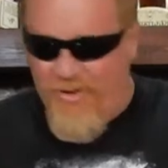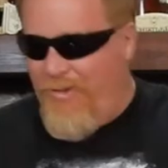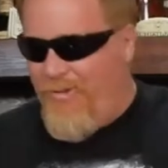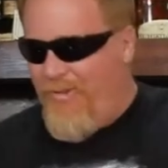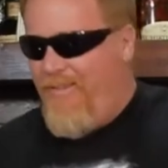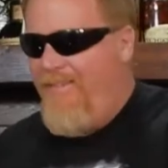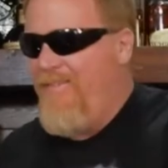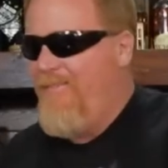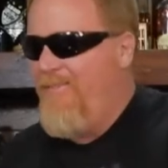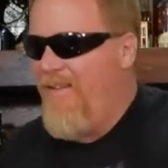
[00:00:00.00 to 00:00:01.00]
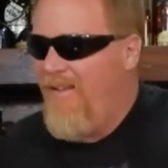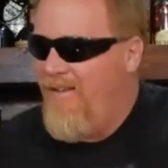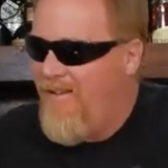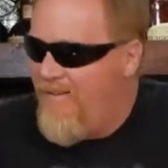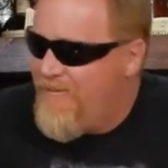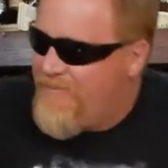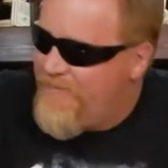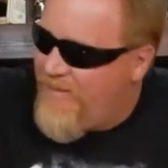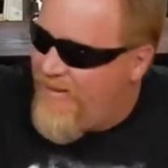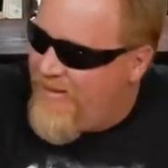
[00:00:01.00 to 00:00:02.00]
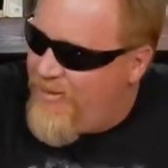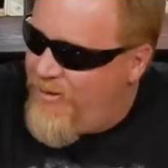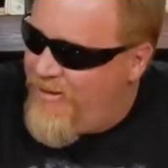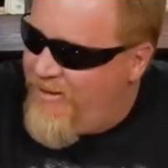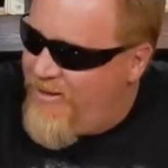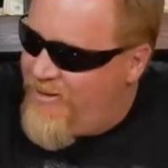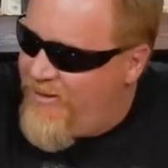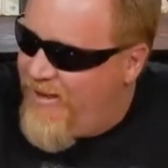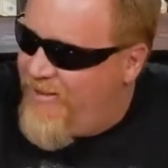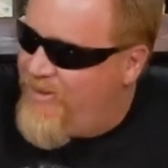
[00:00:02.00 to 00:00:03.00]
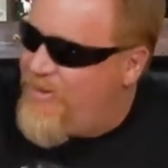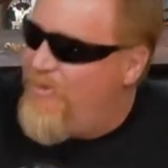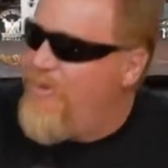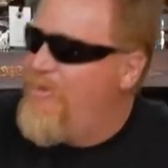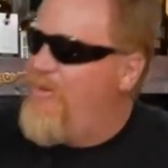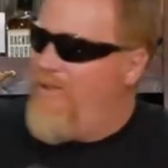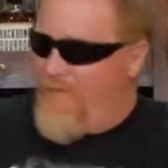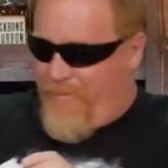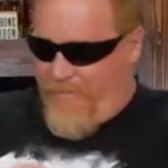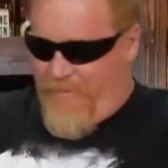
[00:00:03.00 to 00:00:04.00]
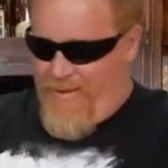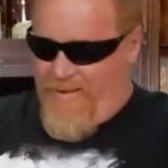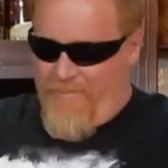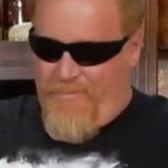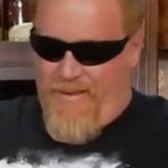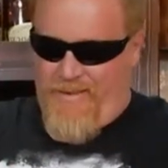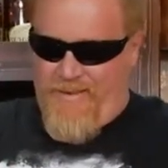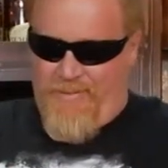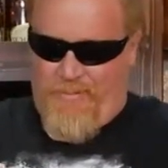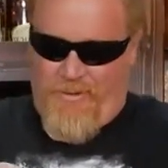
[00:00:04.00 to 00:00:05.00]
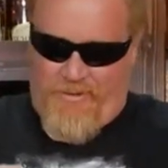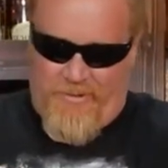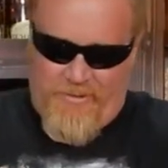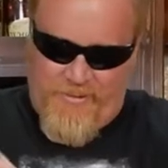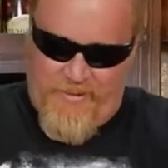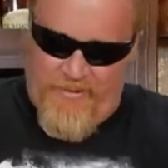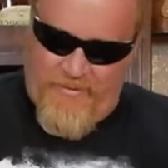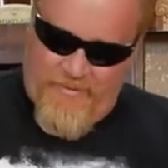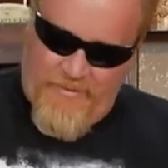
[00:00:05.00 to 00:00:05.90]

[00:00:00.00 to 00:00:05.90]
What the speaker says: cool. The only thing I don't have is orange straws, but I got pink. That's pretty close.